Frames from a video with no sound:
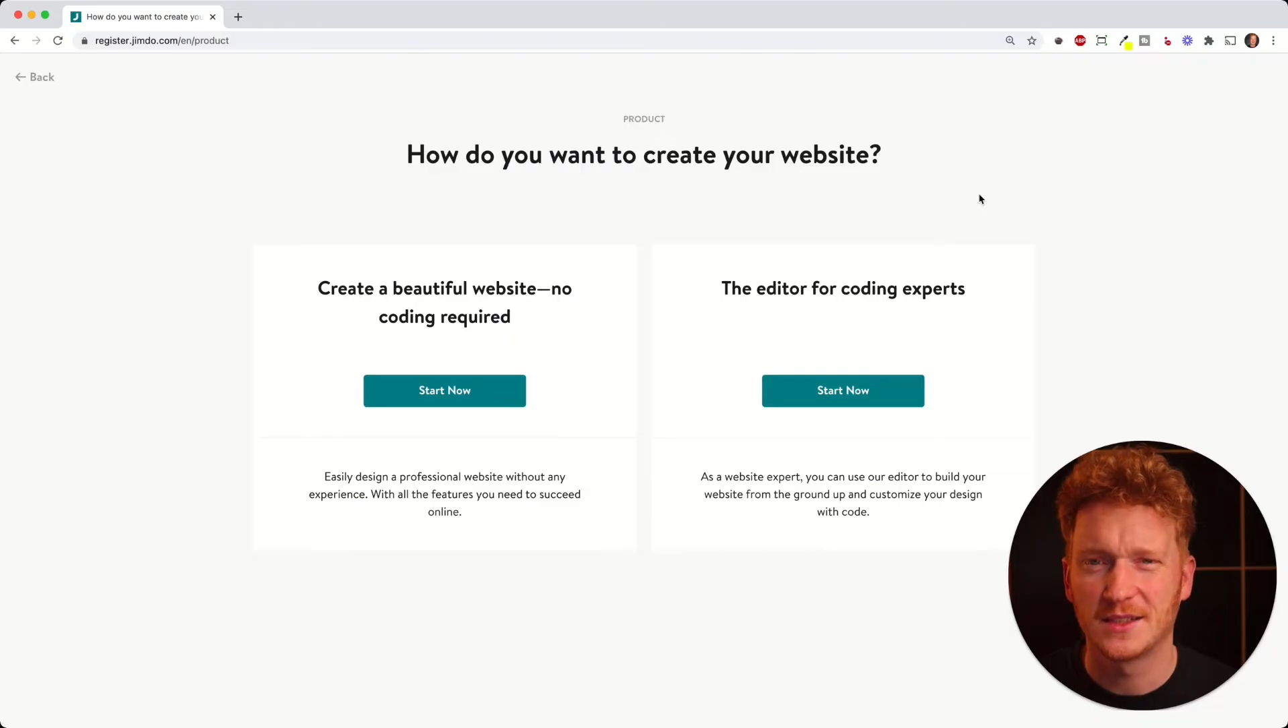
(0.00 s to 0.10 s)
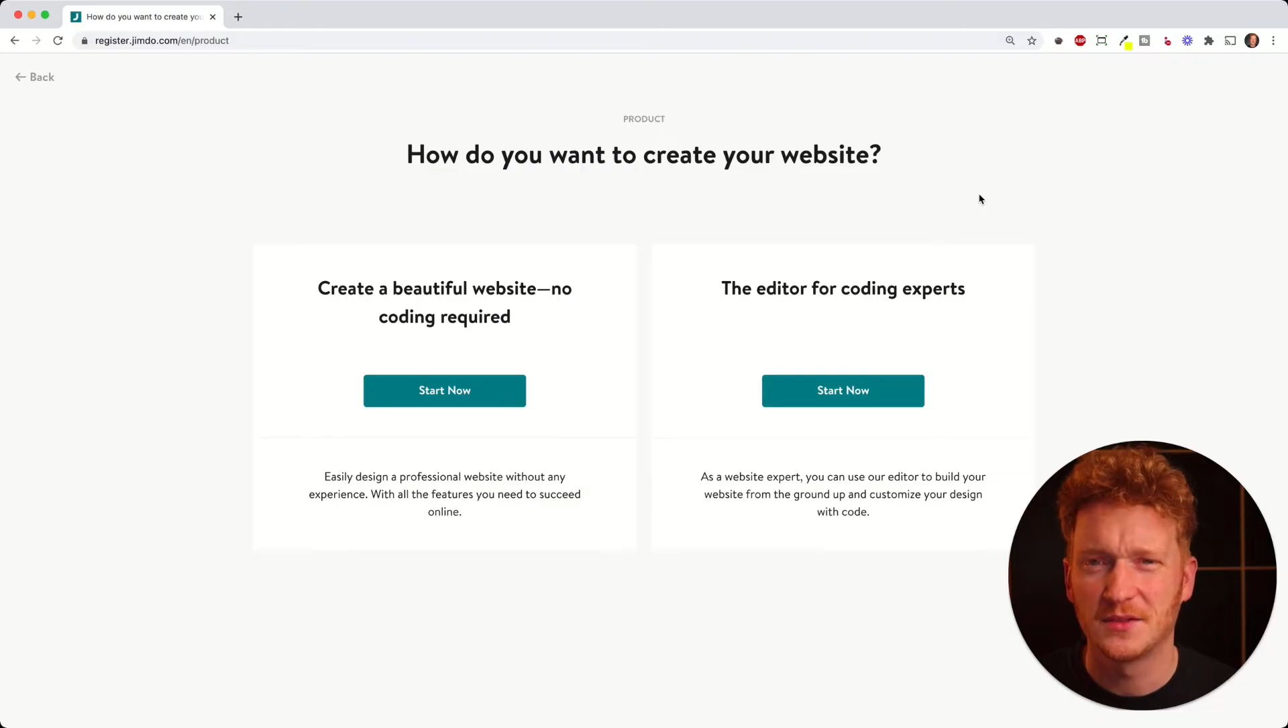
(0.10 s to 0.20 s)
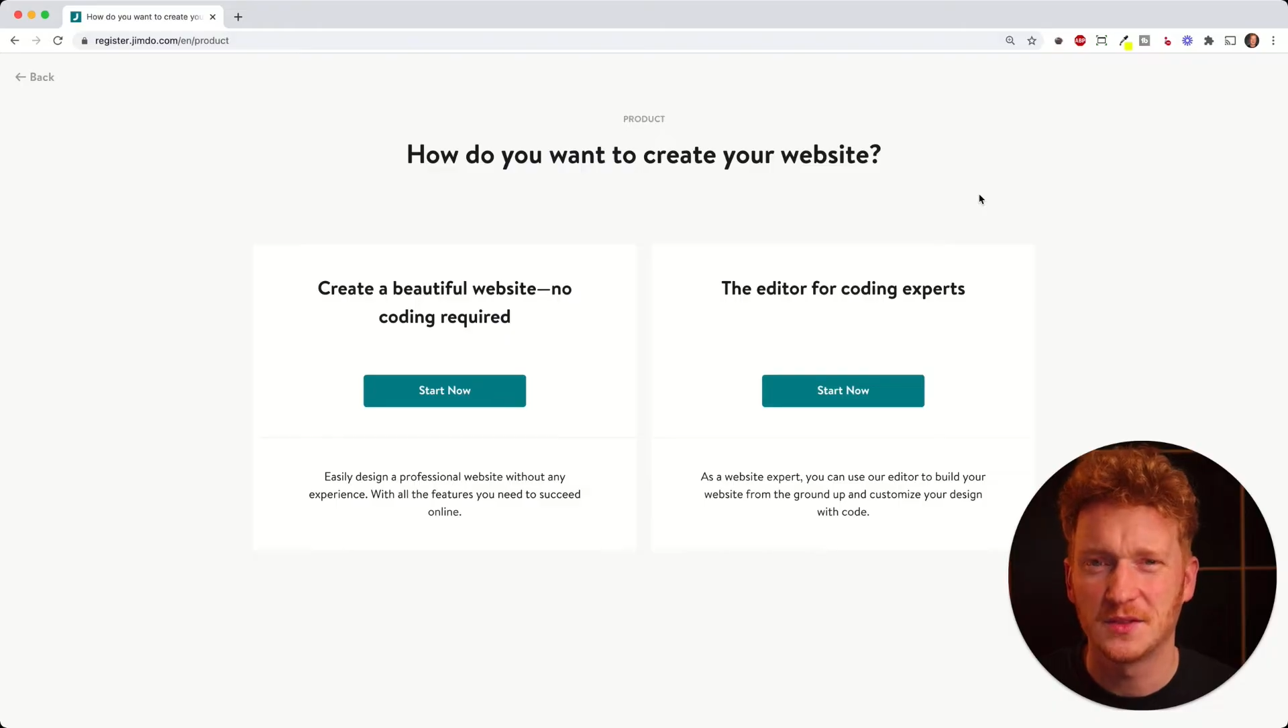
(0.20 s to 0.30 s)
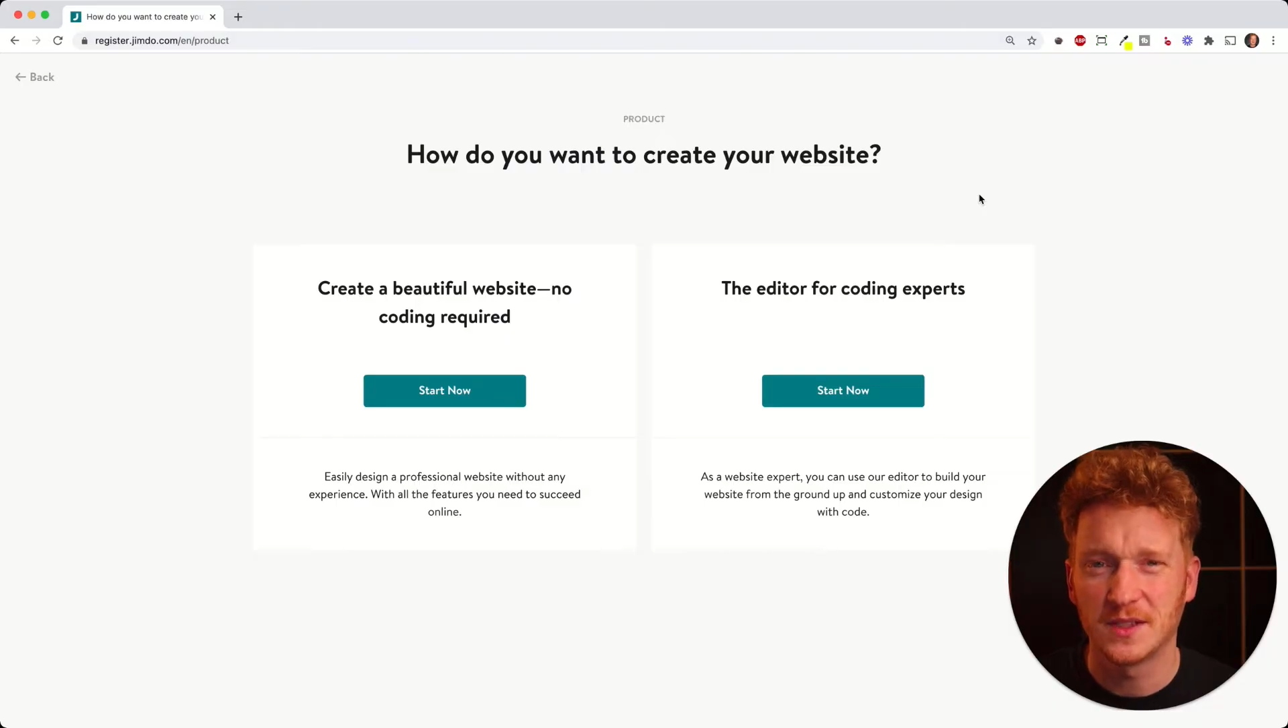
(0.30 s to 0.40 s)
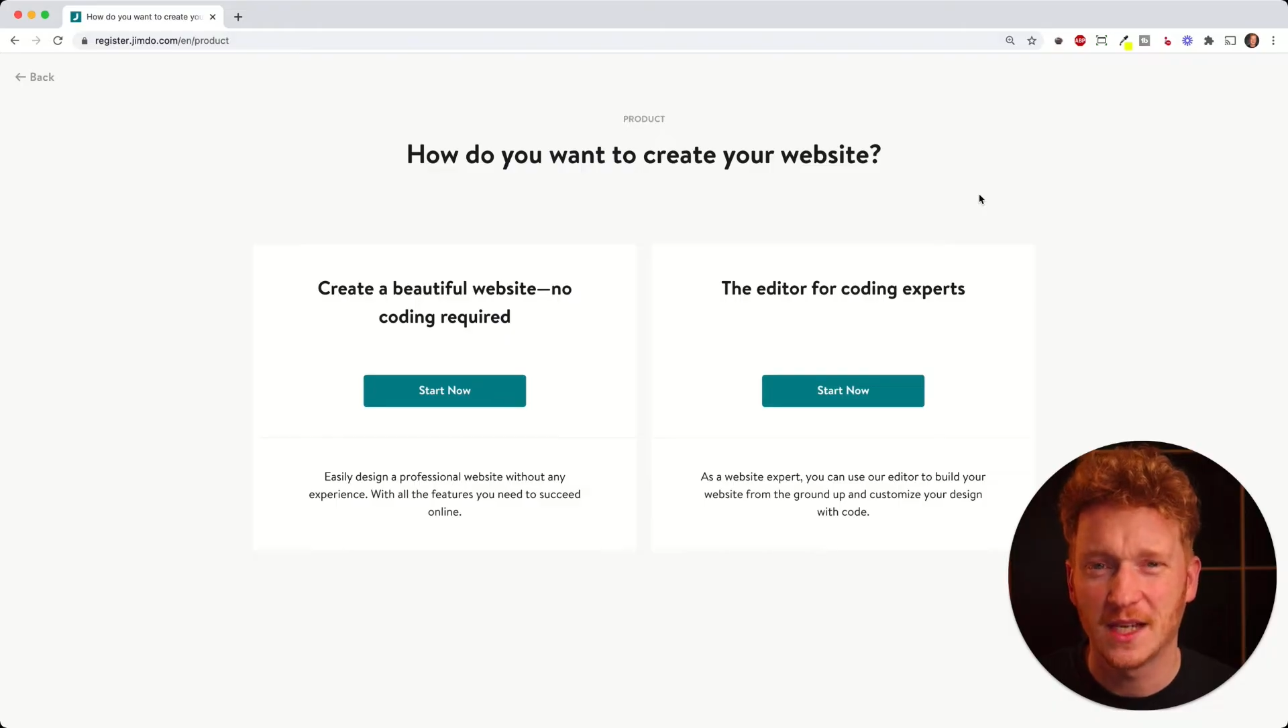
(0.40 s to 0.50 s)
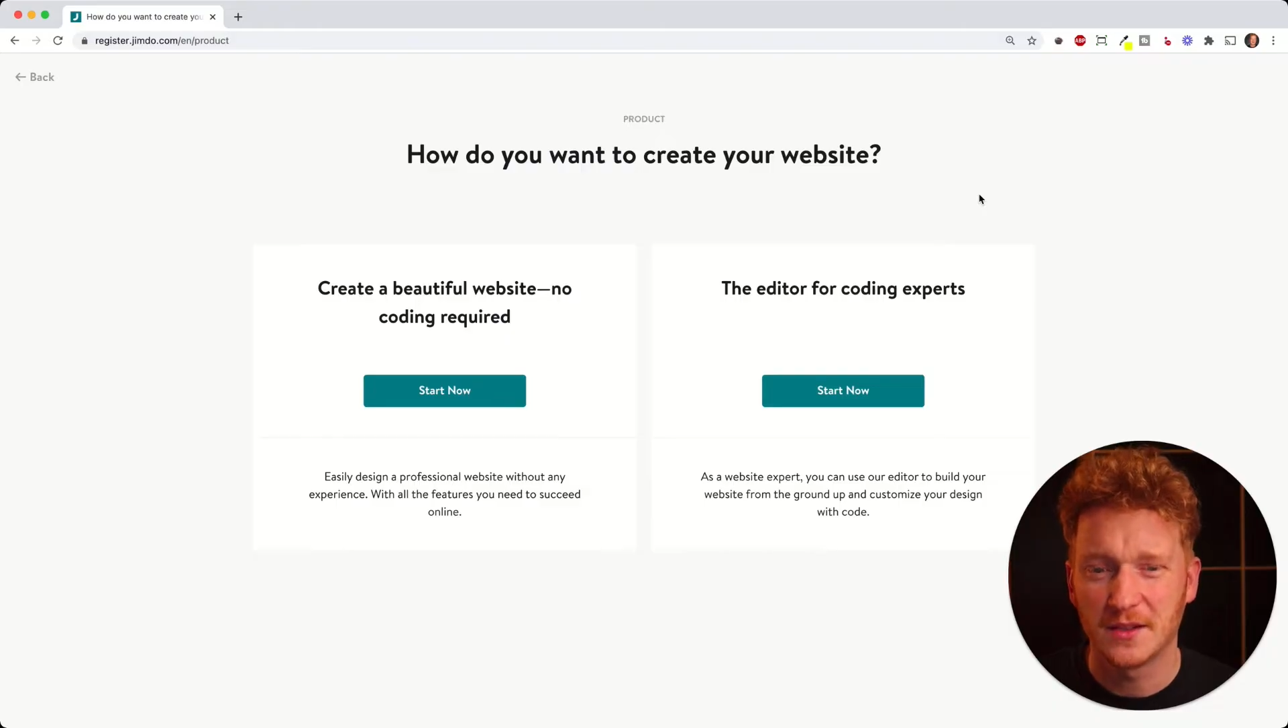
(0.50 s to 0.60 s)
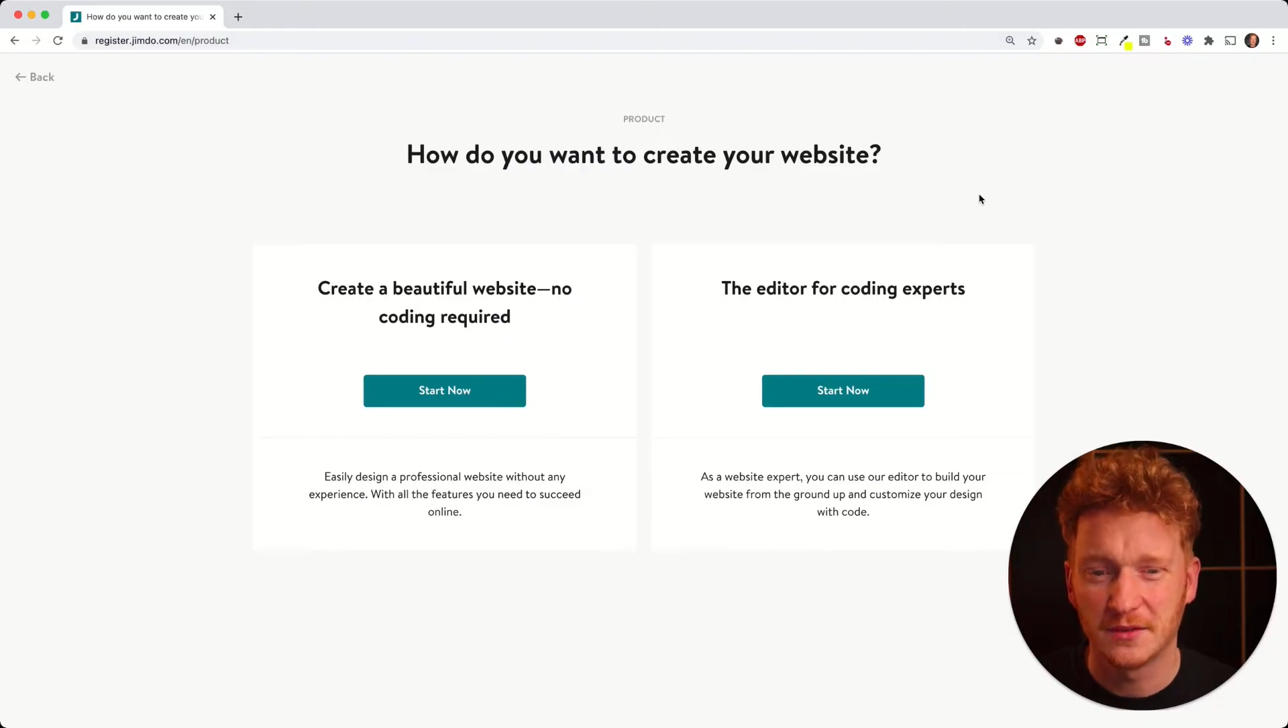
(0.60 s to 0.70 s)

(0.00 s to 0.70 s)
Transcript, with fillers: it gives you kind